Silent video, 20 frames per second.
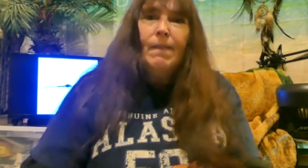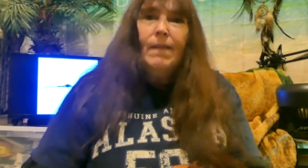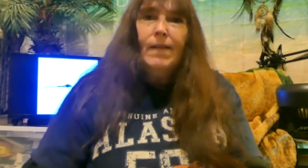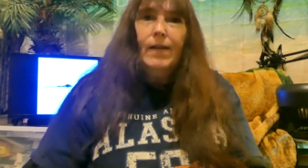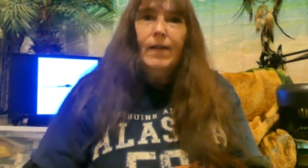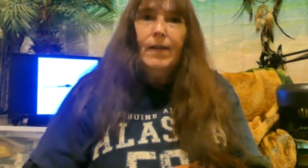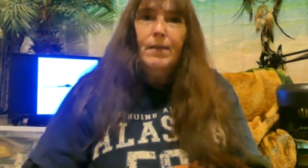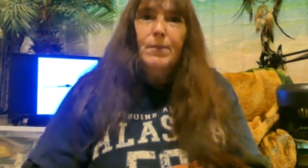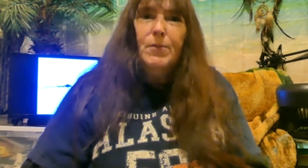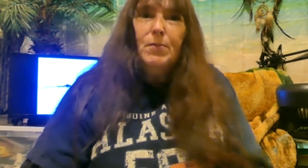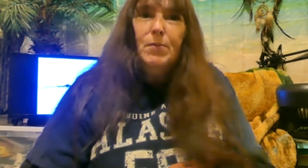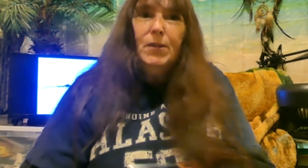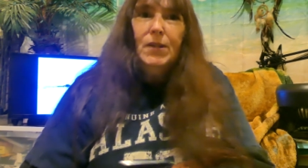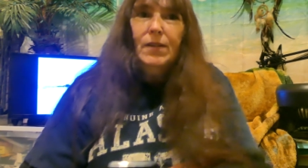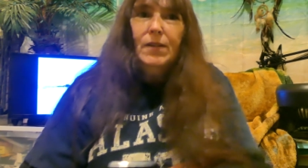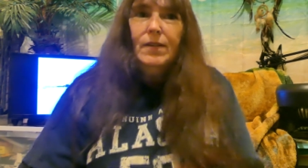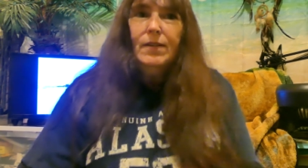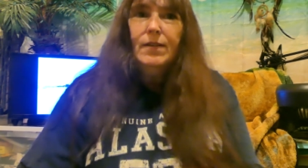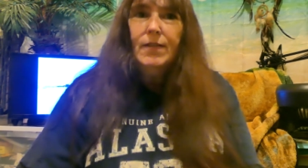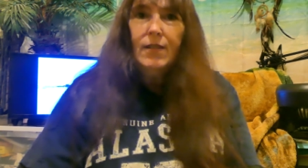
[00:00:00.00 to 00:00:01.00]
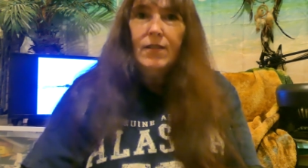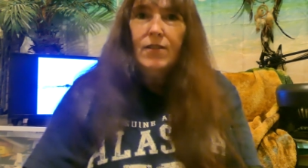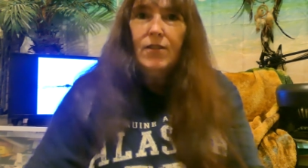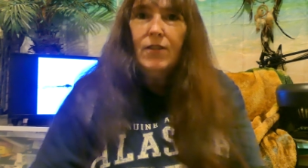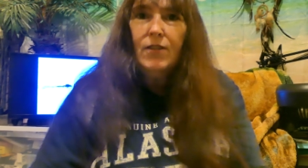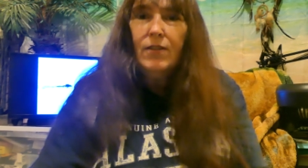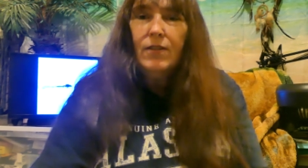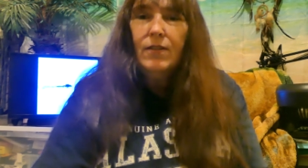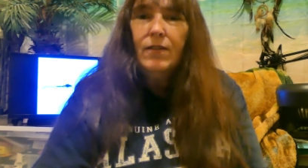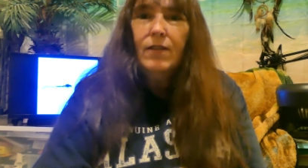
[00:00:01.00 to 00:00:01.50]
Um, to be such
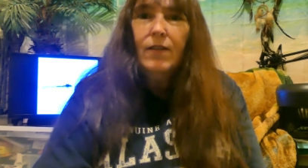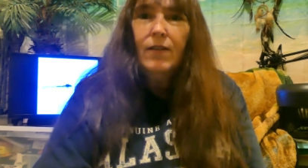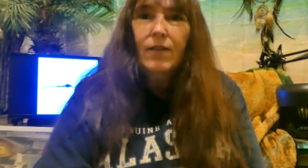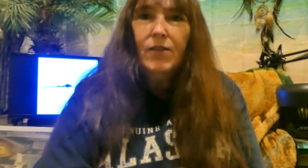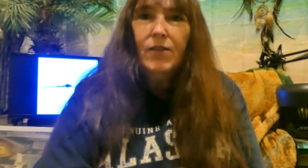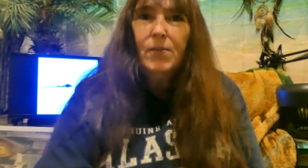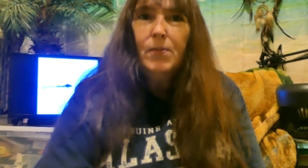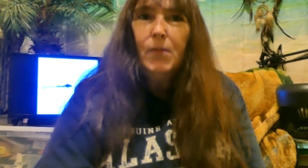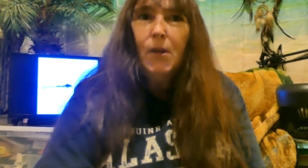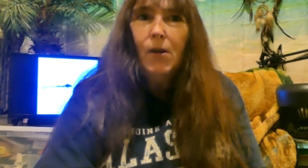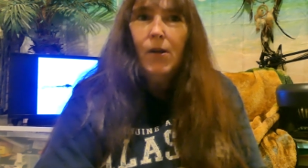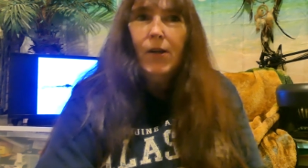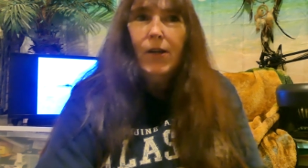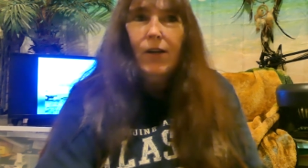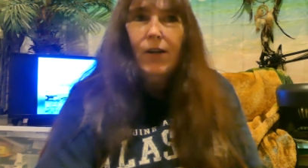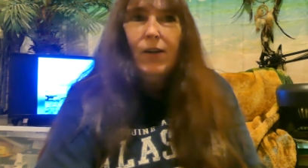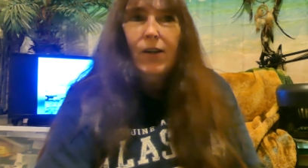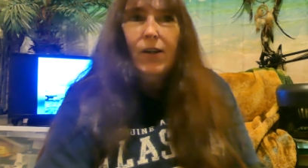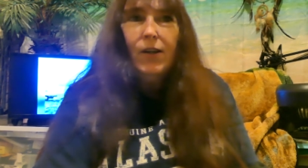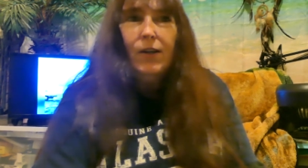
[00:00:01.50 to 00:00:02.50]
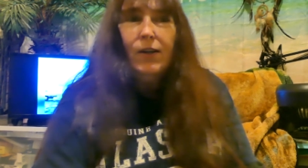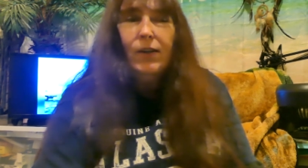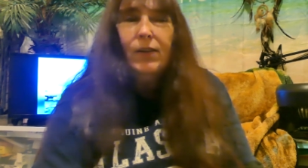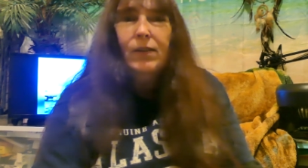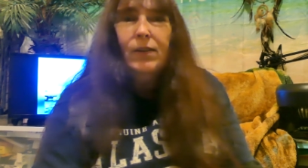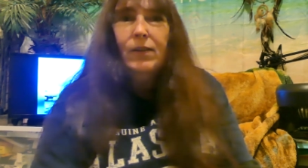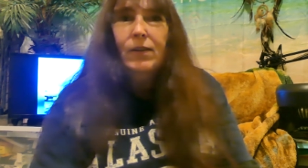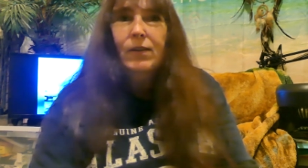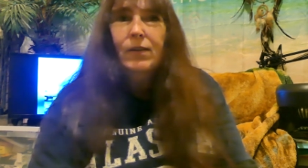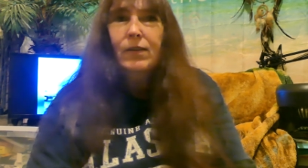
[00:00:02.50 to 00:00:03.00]
a, a small area
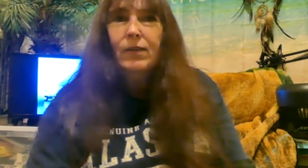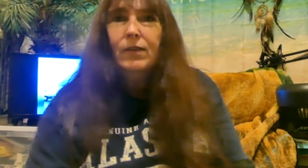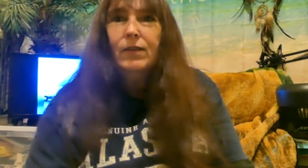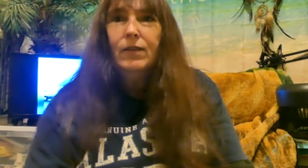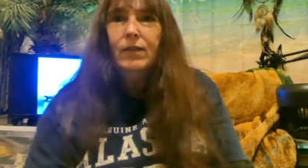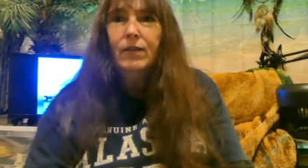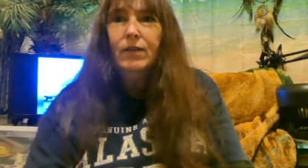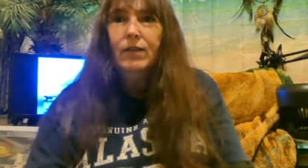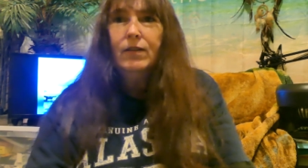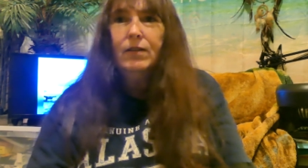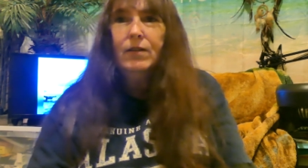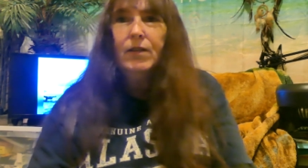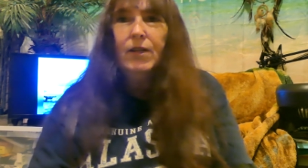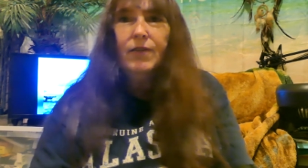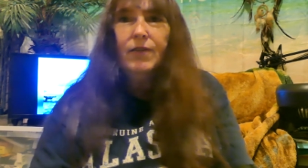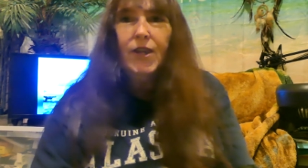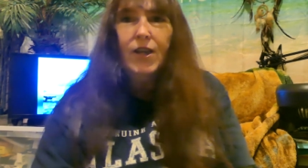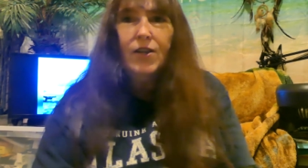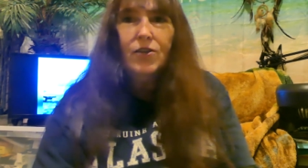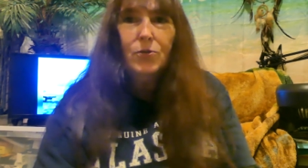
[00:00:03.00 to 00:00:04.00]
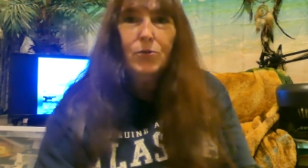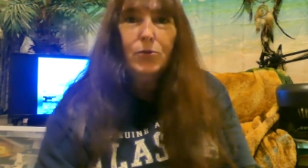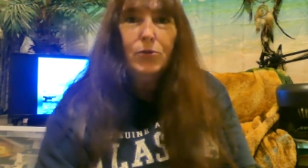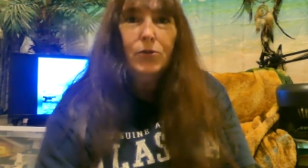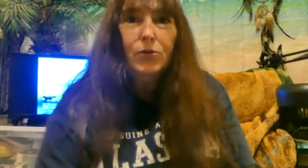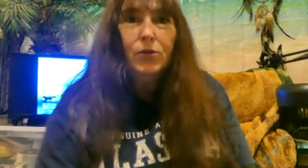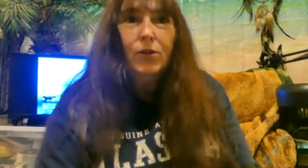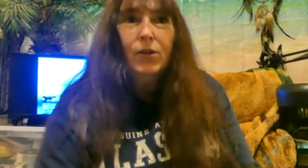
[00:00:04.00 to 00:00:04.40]
uh, of actual